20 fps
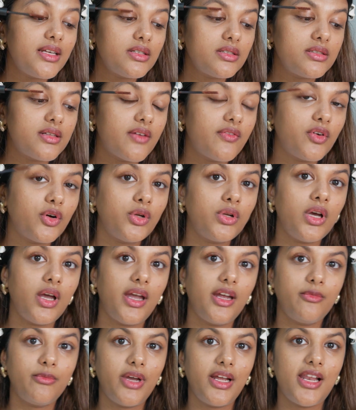like it's never going to
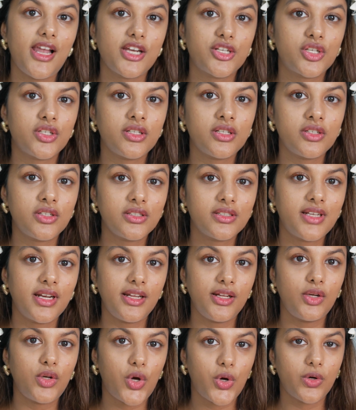end. My lashes are just
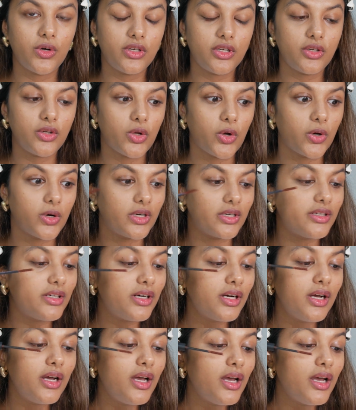getting longer and longer.